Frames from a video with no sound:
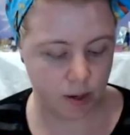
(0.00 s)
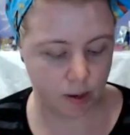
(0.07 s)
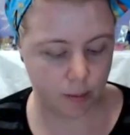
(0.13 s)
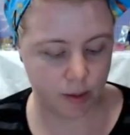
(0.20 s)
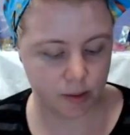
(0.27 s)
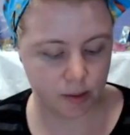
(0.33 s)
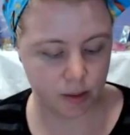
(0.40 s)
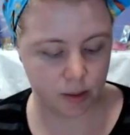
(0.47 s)
I'm just
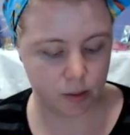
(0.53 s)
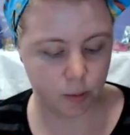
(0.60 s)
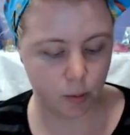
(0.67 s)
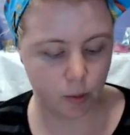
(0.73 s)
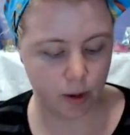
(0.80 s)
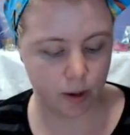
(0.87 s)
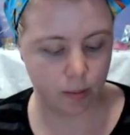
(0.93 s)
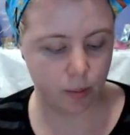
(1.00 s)
making a mess at
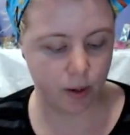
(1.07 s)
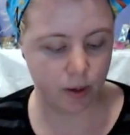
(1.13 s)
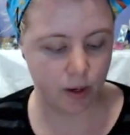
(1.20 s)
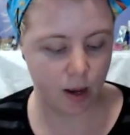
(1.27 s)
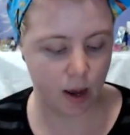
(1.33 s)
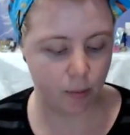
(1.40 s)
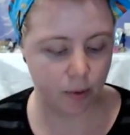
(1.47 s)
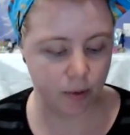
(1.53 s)
this point.
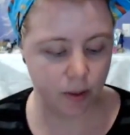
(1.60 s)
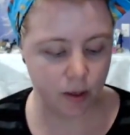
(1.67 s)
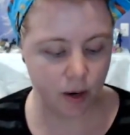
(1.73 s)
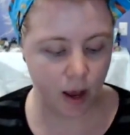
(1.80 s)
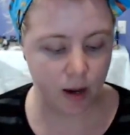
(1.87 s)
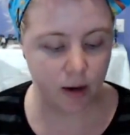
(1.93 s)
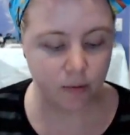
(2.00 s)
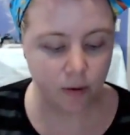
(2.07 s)
But yeah, I
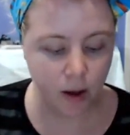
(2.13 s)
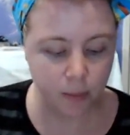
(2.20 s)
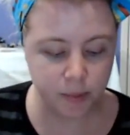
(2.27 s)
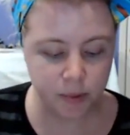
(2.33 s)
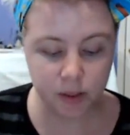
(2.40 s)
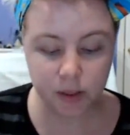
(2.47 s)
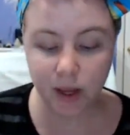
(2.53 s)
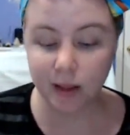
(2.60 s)
want the 9 of
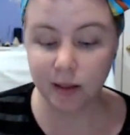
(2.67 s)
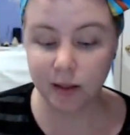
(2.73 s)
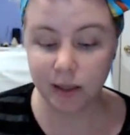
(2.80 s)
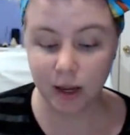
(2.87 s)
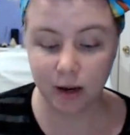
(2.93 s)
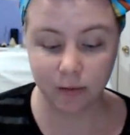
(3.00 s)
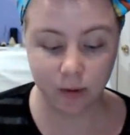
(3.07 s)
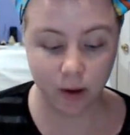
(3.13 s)
Cups
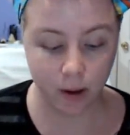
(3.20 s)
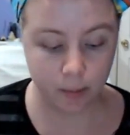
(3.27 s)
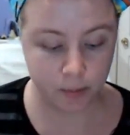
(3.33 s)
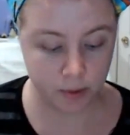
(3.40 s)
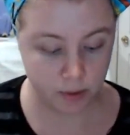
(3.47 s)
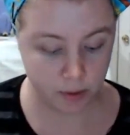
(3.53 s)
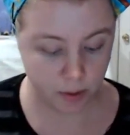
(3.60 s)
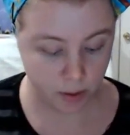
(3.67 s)
and the 10 of
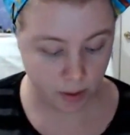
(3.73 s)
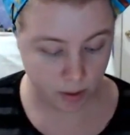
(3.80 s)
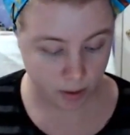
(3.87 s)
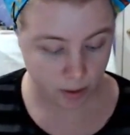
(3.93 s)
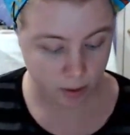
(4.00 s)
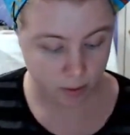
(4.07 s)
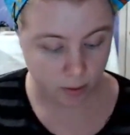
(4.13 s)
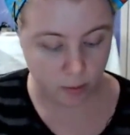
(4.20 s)
Cups.
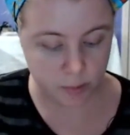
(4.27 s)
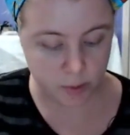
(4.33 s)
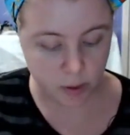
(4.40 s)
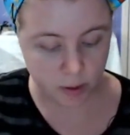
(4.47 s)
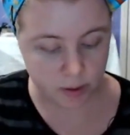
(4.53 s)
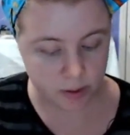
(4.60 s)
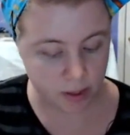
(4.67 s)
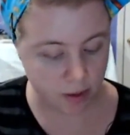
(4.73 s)

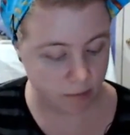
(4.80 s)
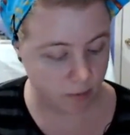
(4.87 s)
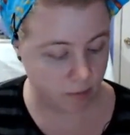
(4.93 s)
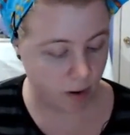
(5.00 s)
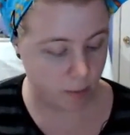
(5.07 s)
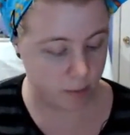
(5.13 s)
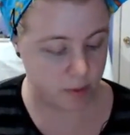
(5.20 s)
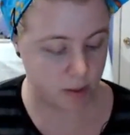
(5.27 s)
I'm sorry, the
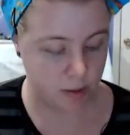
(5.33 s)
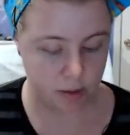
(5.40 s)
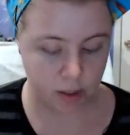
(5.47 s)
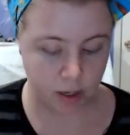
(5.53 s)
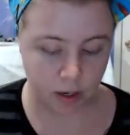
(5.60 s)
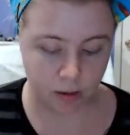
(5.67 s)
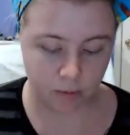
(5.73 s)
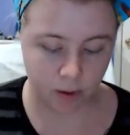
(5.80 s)
7 of
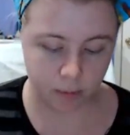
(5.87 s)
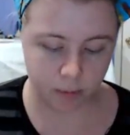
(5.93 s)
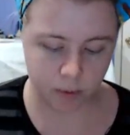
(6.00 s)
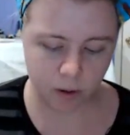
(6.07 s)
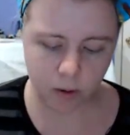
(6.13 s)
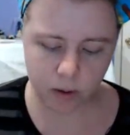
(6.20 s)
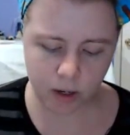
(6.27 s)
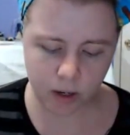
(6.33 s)
Cups and the 10
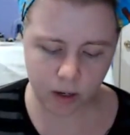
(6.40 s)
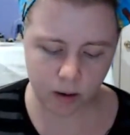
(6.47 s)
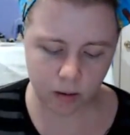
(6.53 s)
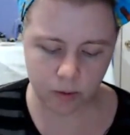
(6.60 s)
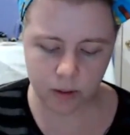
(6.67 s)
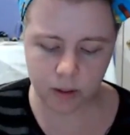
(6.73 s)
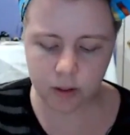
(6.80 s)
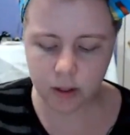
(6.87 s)
of Cups. No,
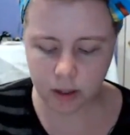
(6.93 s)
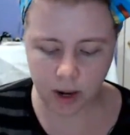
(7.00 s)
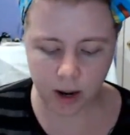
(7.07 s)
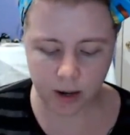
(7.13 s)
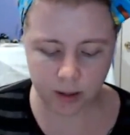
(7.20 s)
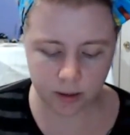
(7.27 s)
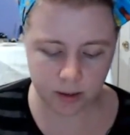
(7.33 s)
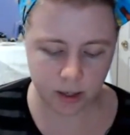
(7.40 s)
yeah, no, the
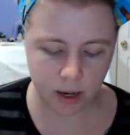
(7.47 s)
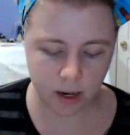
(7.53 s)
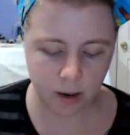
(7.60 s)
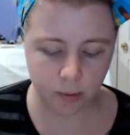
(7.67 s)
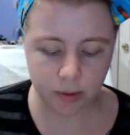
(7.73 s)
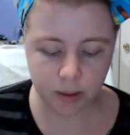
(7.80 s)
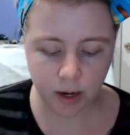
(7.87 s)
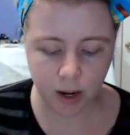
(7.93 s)
9 and the
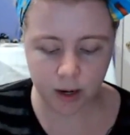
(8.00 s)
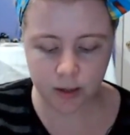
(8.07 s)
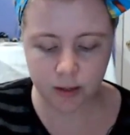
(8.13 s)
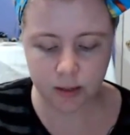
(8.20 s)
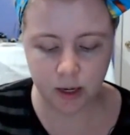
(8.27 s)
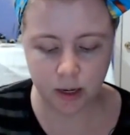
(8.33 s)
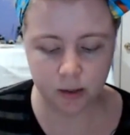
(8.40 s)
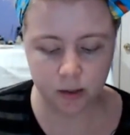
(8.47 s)
10. I want the
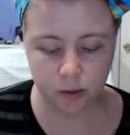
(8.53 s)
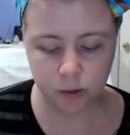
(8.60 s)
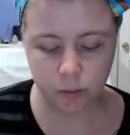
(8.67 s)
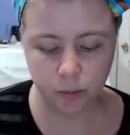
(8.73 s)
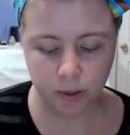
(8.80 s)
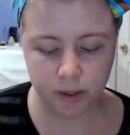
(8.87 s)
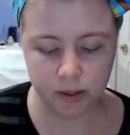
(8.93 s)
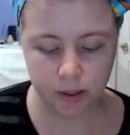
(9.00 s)
9 and the 10 to
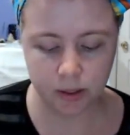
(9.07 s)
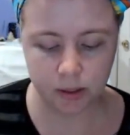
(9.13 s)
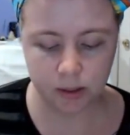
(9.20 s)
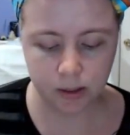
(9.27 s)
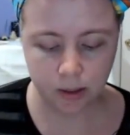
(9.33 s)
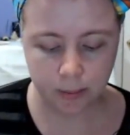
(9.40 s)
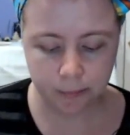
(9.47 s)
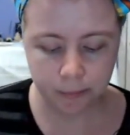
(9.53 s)
switch
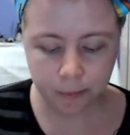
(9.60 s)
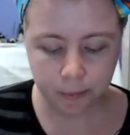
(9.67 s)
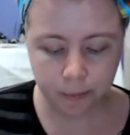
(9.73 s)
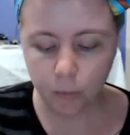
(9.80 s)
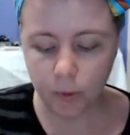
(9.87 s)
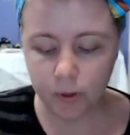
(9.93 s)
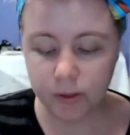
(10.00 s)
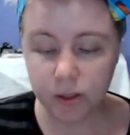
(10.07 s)
places.
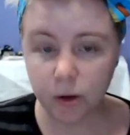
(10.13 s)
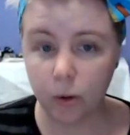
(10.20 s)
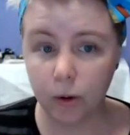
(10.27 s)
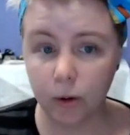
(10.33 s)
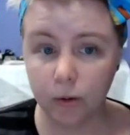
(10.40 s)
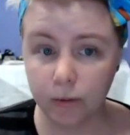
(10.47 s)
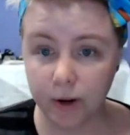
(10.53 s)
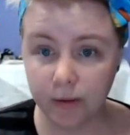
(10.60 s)
One's a
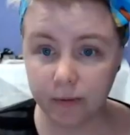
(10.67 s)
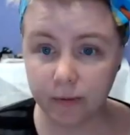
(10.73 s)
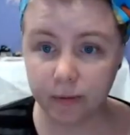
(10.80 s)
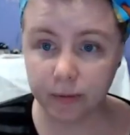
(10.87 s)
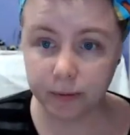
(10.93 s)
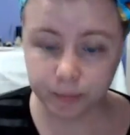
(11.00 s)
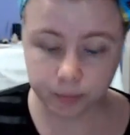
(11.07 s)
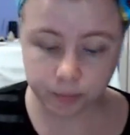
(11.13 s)
coral reef.